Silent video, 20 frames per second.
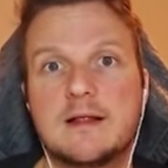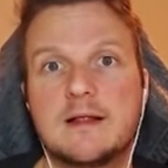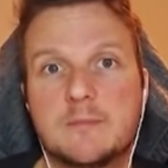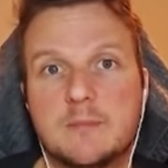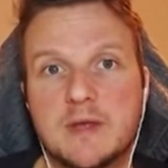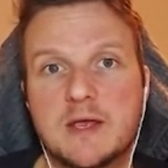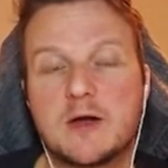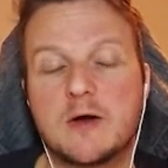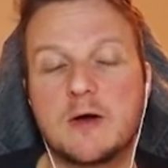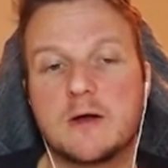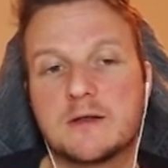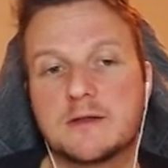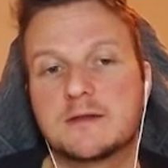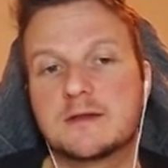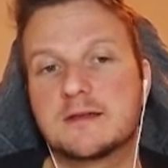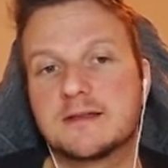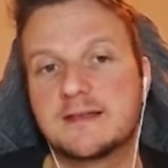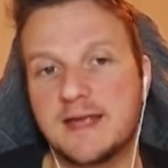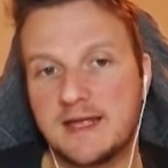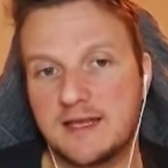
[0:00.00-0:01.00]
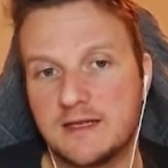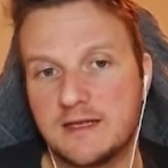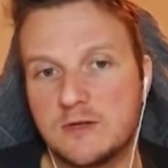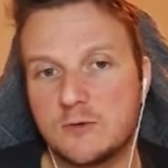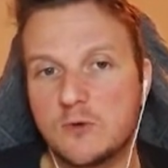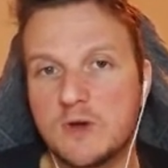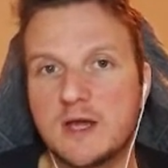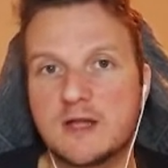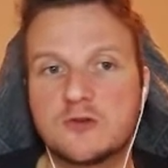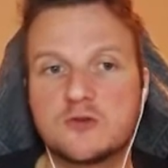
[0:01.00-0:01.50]
because then you
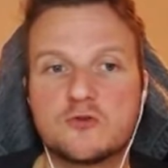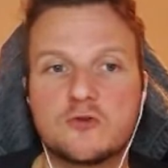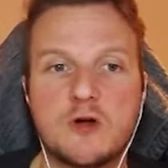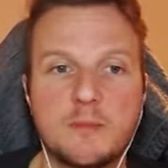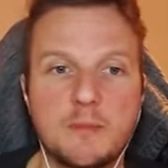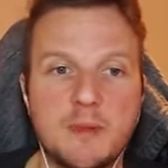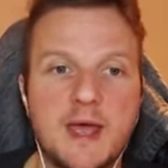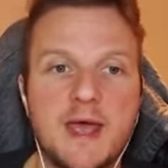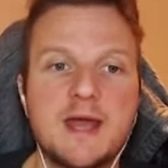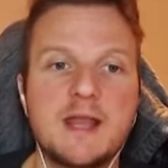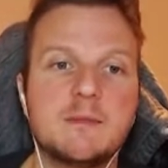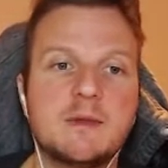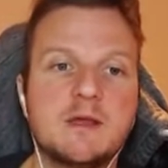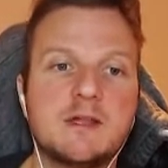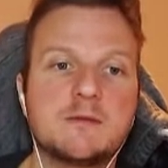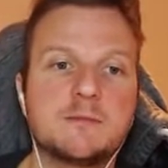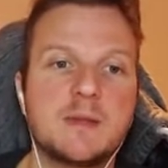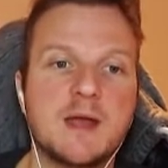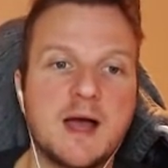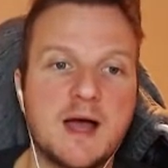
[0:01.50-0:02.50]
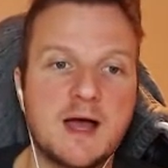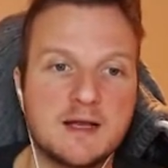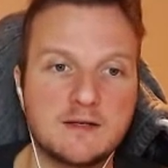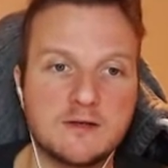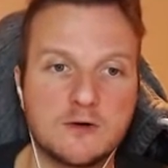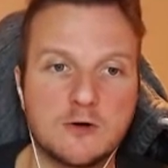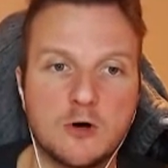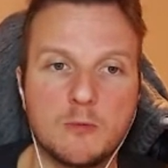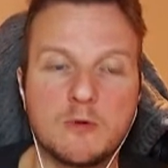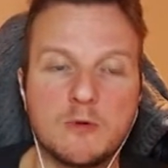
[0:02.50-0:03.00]
can drop enemies behind the
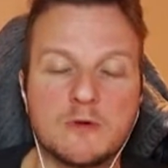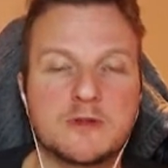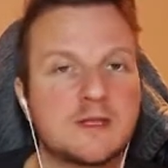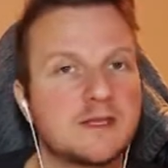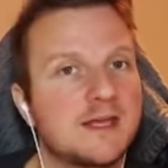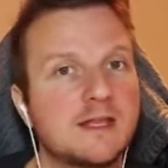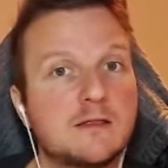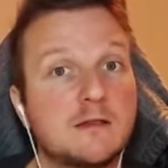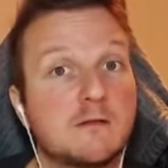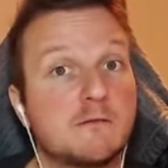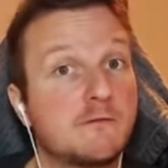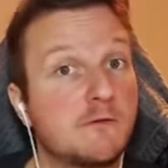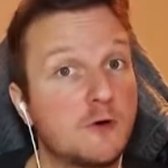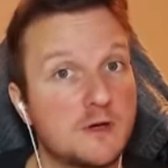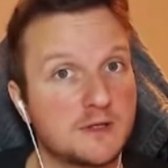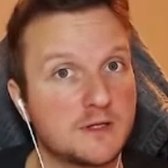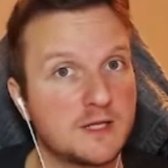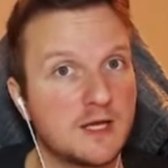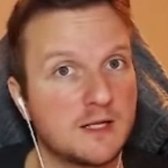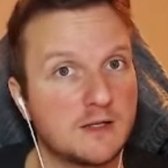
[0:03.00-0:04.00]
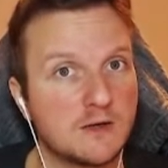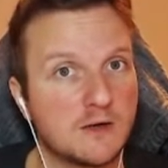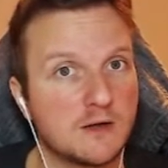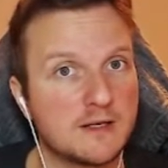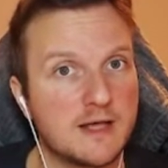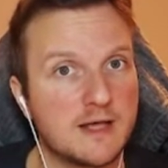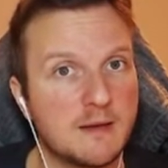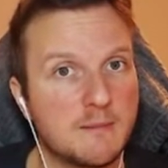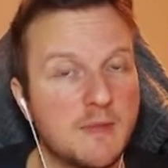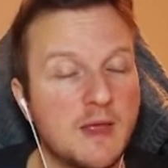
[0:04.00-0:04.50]
kobolds and get the first hit on
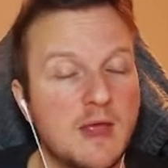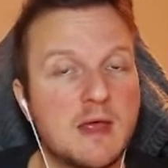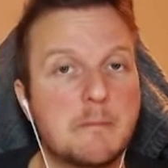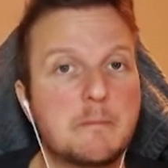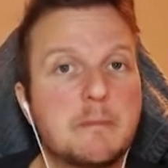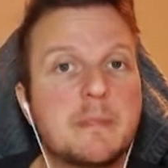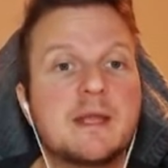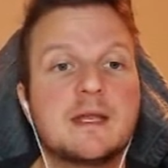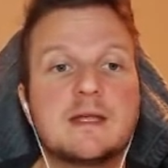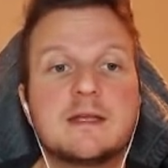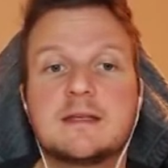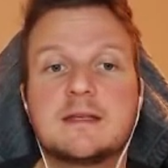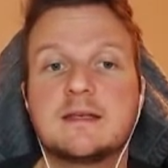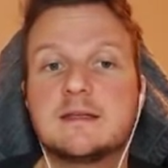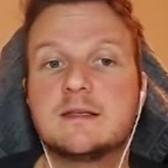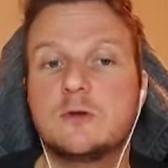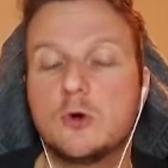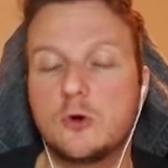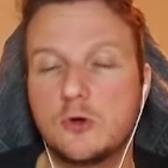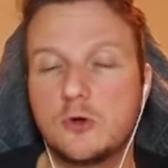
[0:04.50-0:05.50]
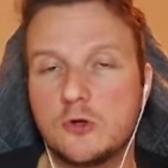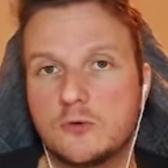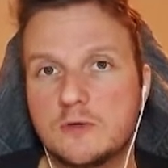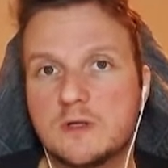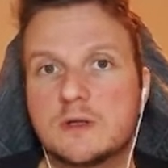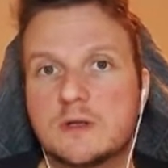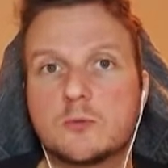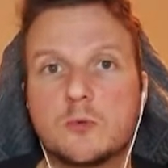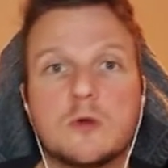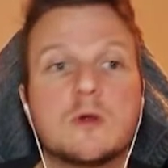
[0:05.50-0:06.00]
them, meaning your
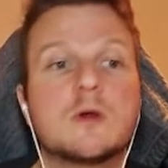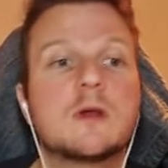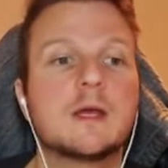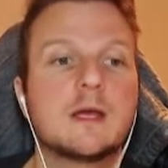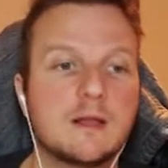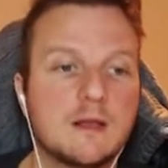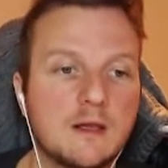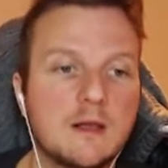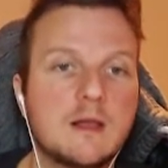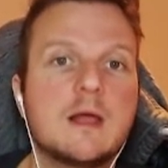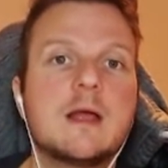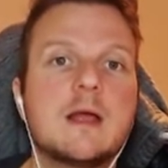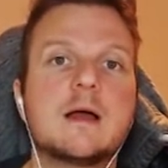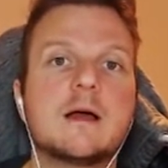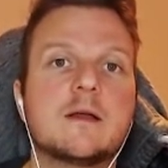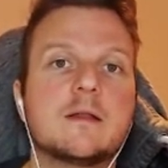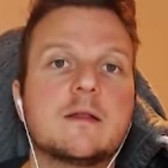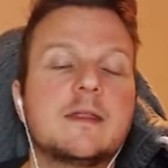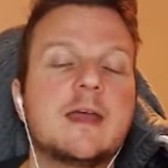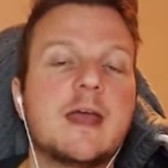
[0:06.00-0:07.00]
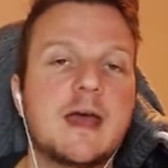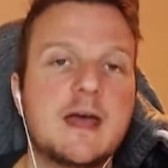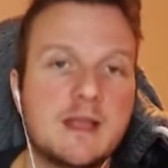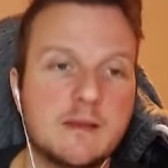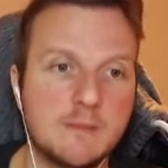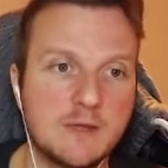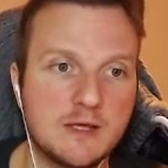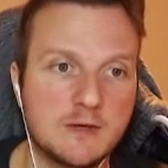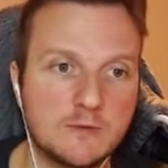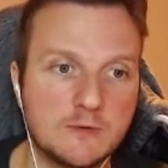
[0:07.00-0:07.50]
units will kill the
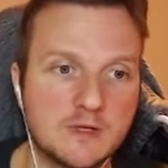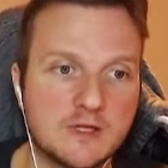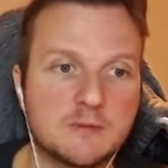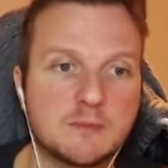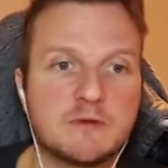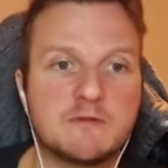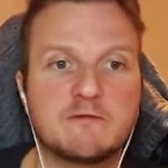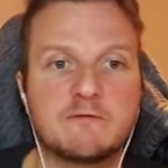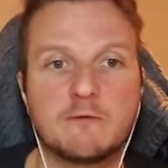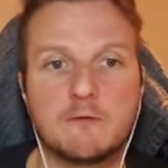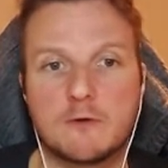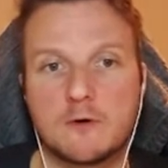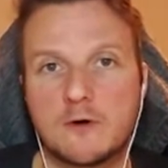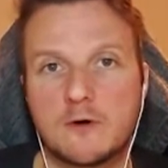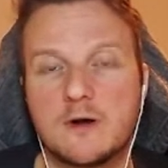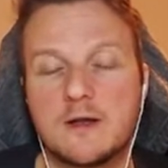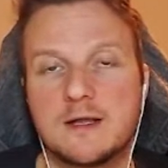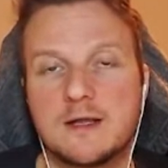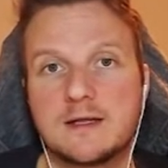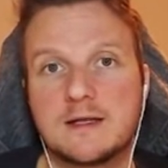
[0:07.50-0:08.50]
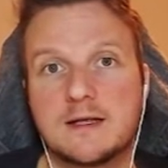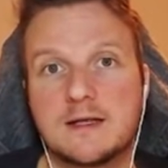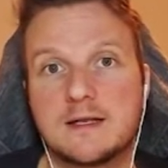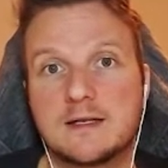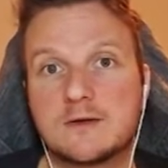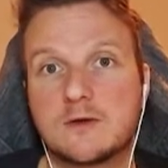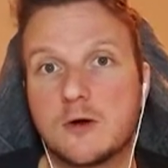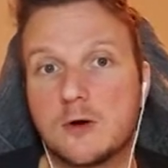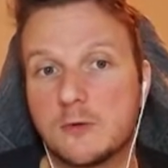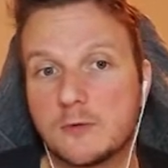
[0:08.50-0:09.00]
enemy units before
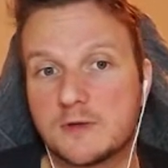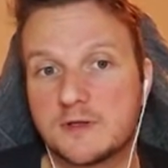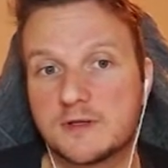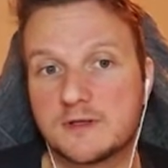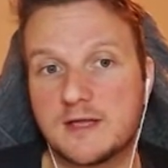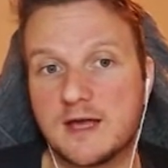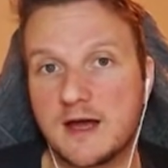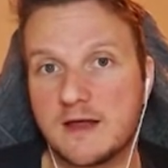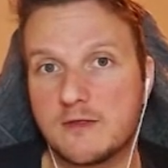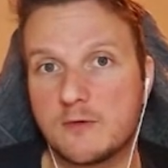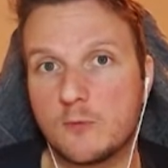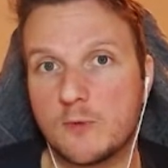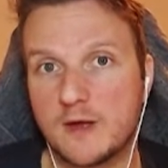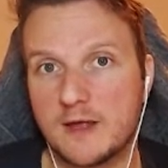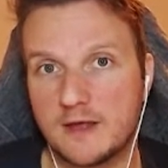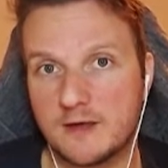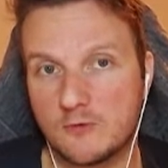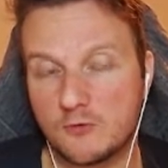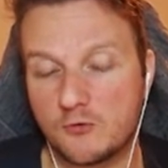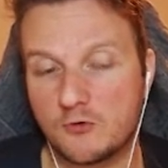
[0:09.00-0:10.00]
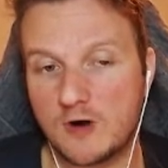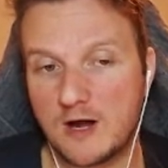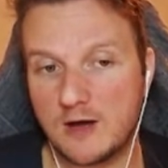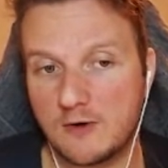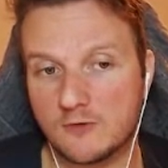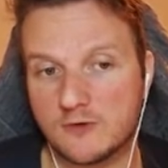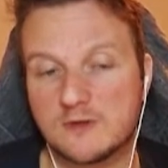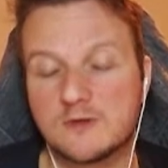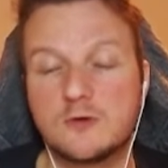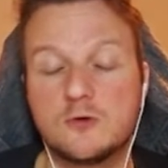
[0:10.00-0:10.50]
it goes the other way
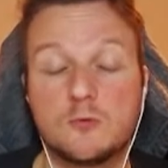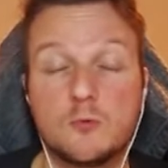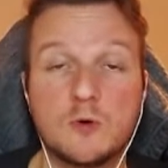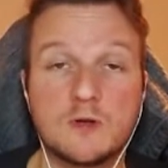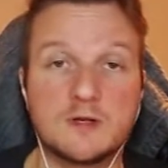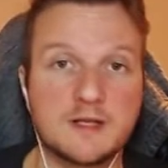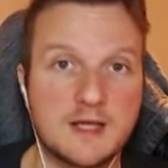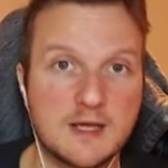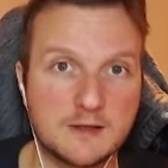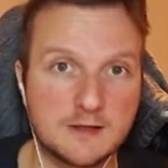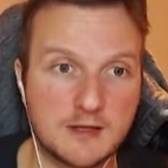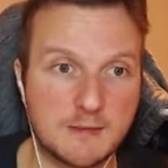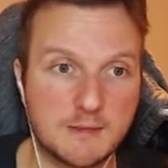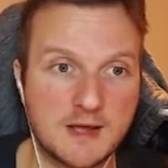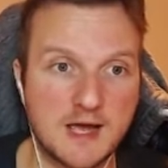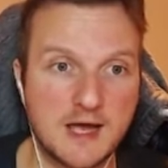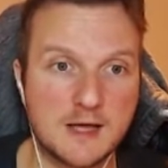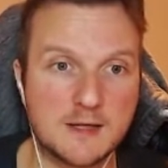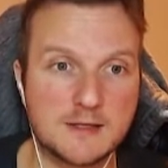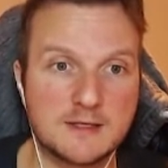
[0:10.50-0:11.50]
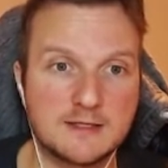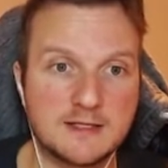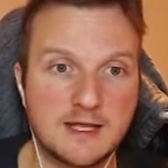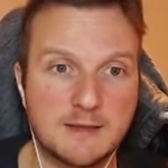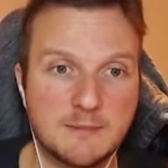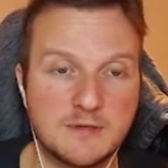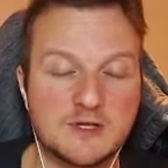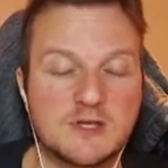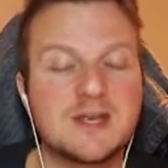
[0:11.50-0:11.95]
around. You will take some castle damage,